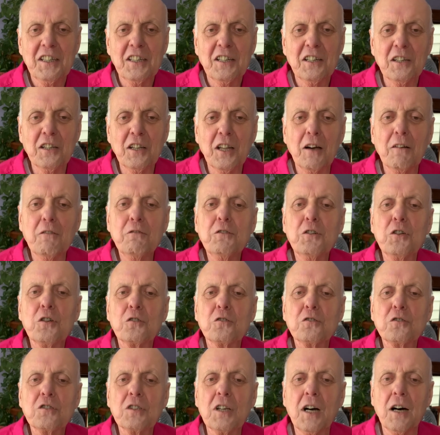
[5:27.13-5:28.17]
Love
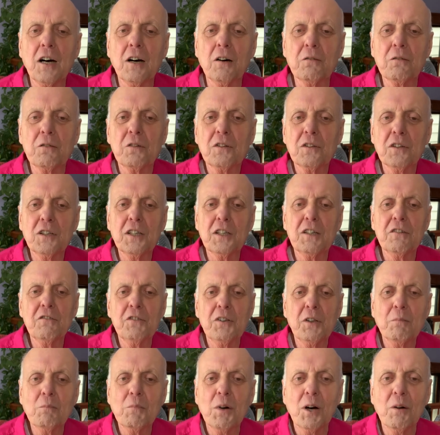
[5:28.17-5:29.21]
yourself. Live
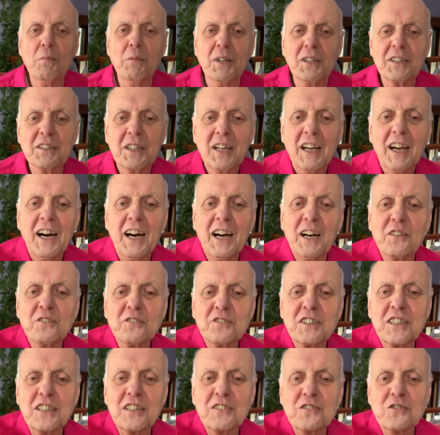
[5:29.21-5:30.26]
the moment. I'll
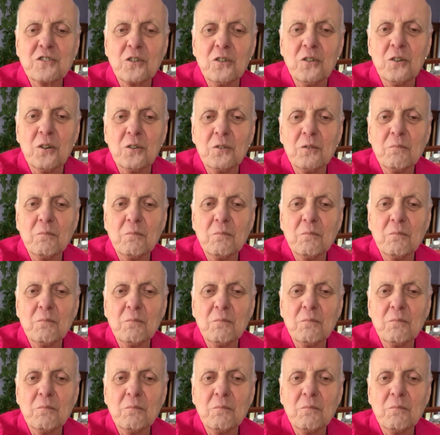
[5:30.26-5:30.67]
see you soon.